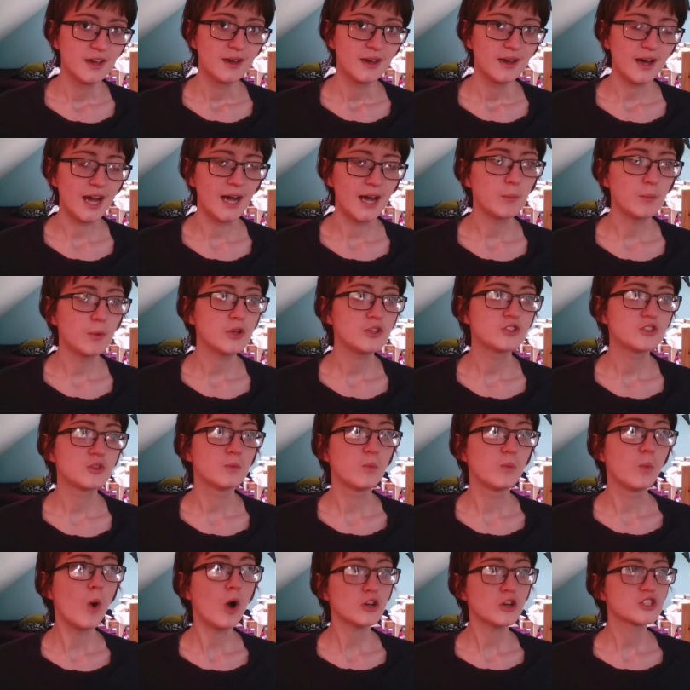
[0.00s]
I want you to
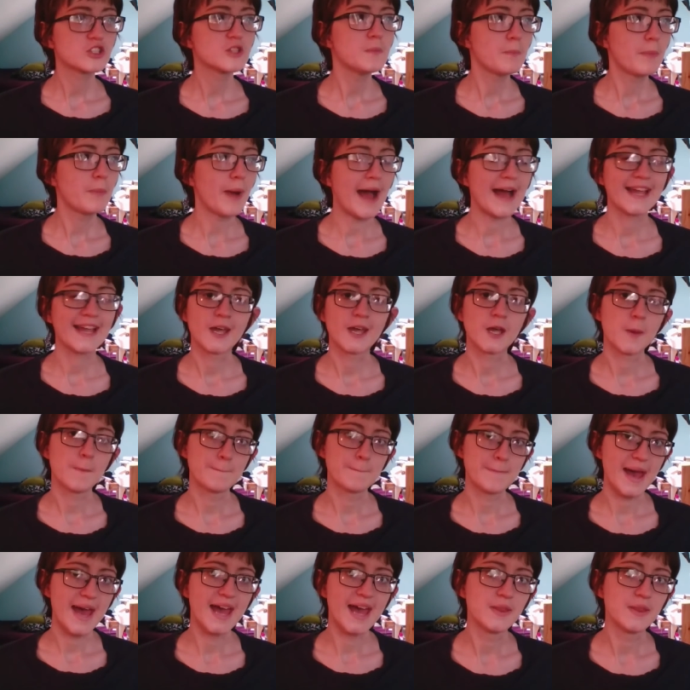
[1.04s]
watch them back and
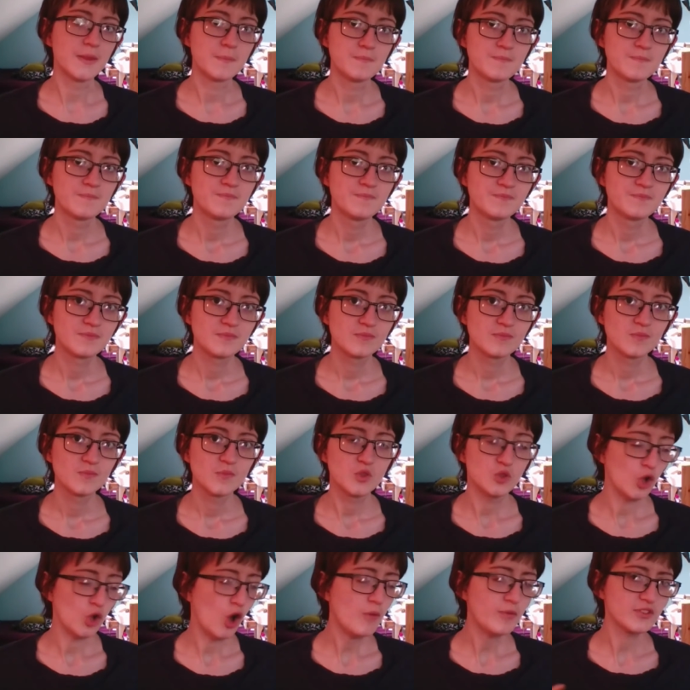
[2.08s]
compare them.
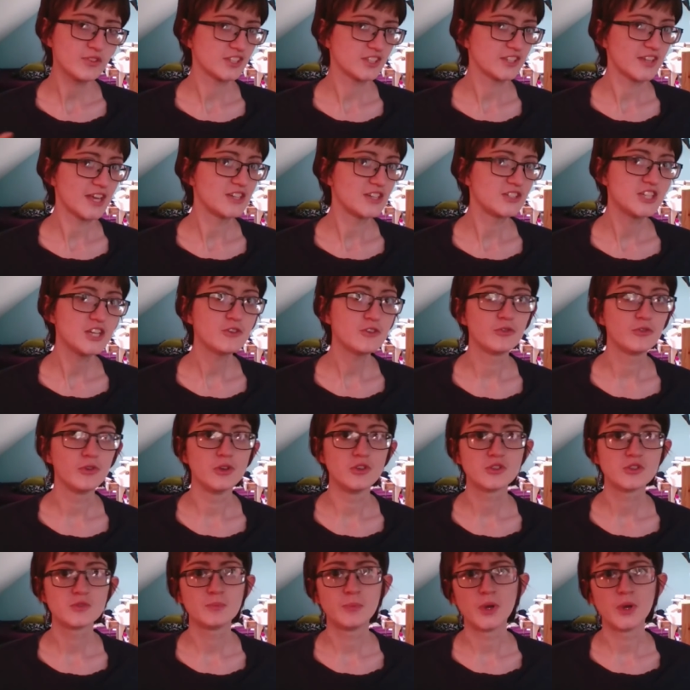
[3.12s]
Obviously they're
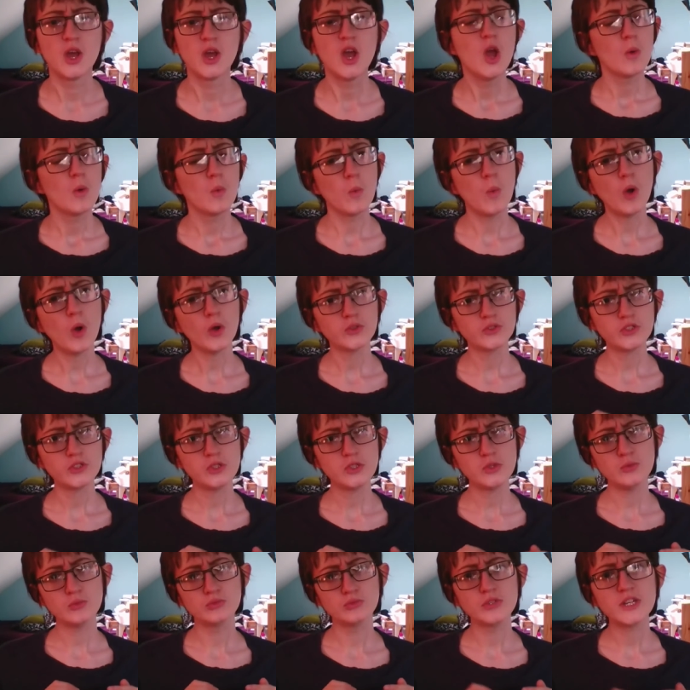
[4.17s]
different, but what do
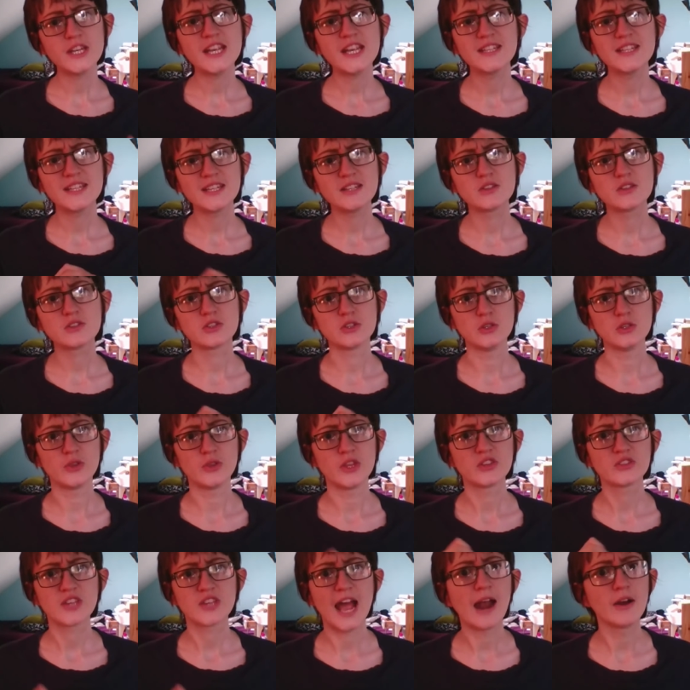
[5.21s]
you read into this
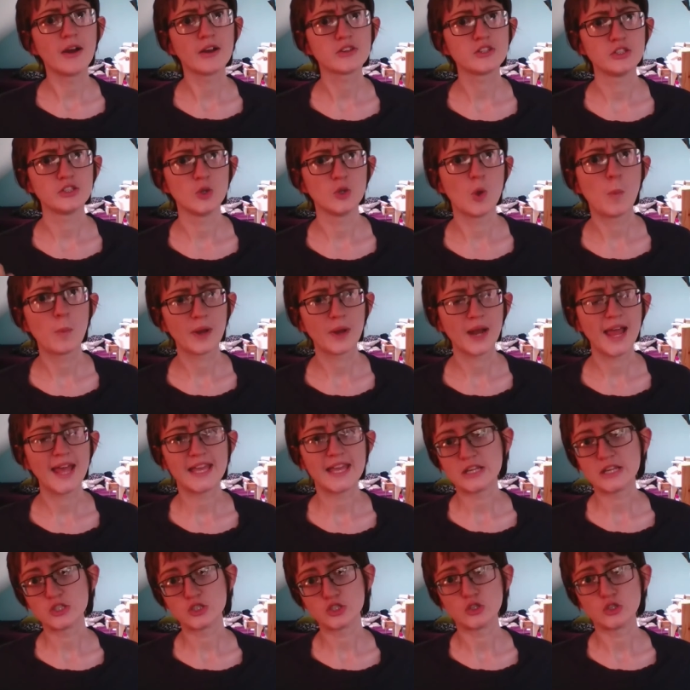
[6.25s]
character you're
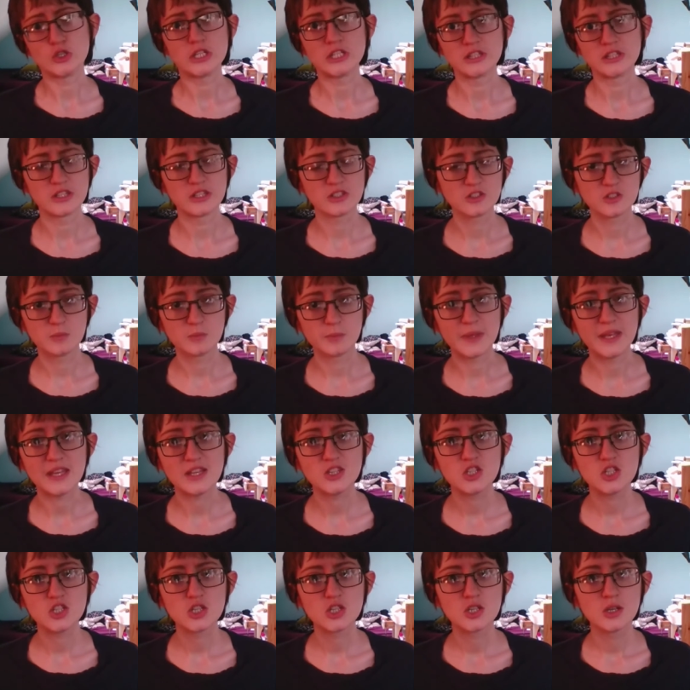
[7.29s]
playing doing this
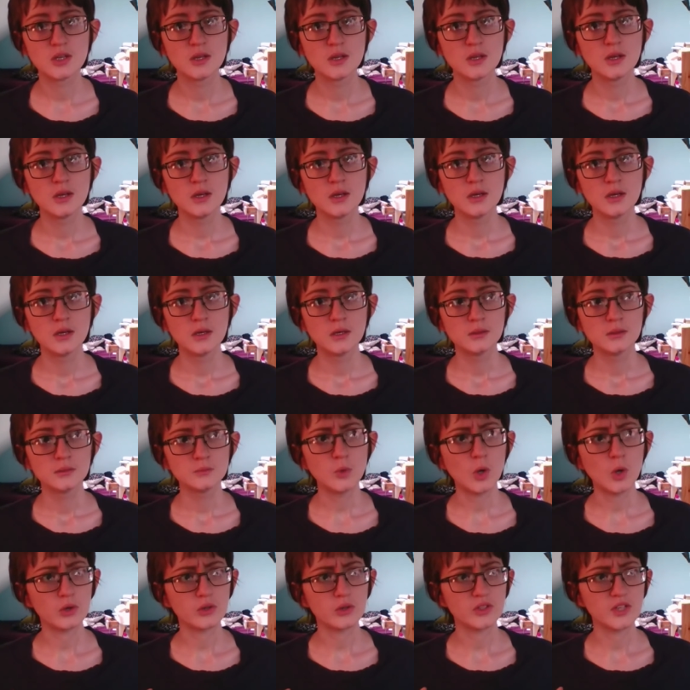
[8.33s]
speech?
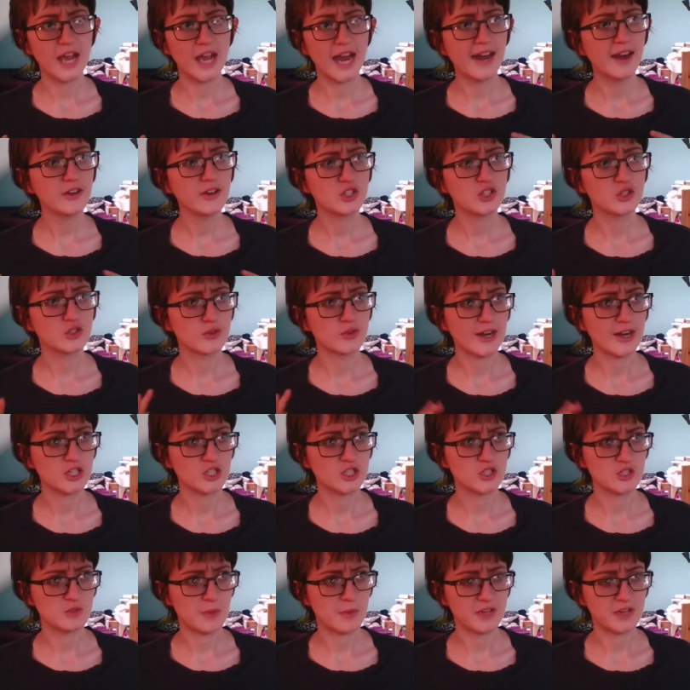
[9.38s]
What character
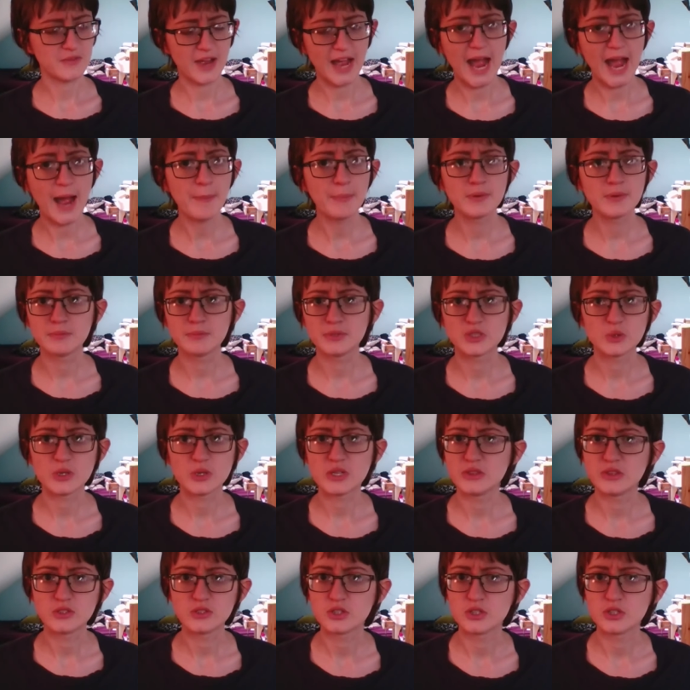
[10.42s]
interactions might have happened between the
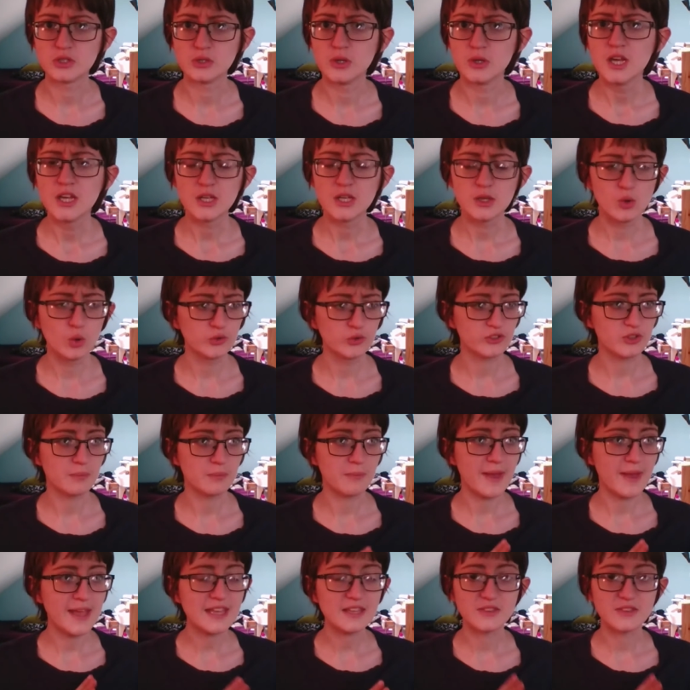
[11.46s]
two in order to
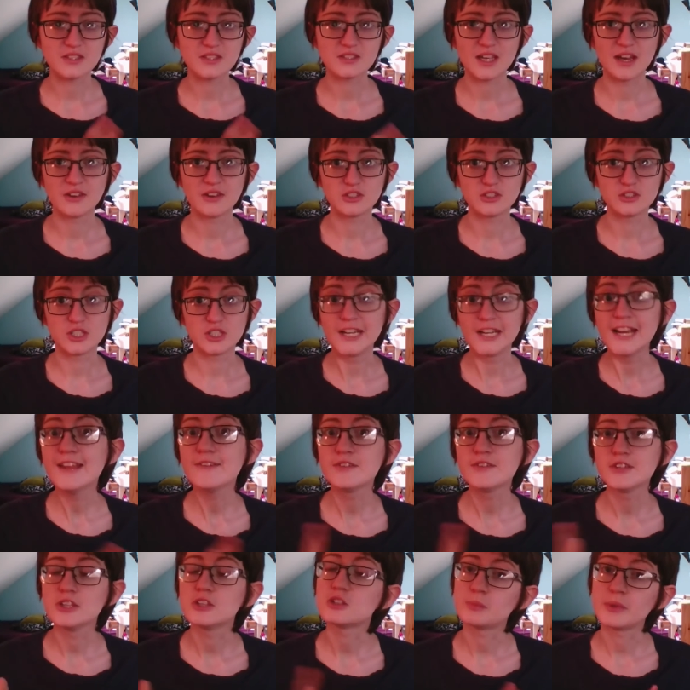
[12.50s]
make this character deliver
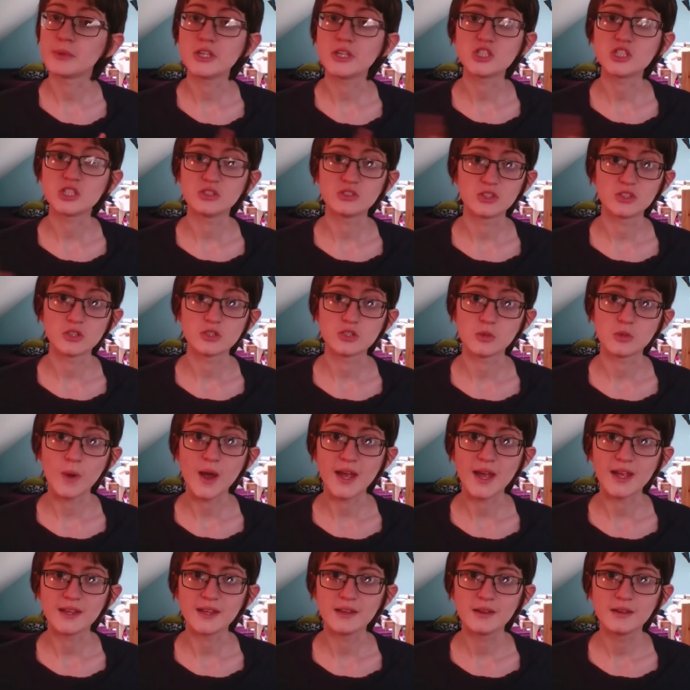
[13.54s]
this speech in such a way?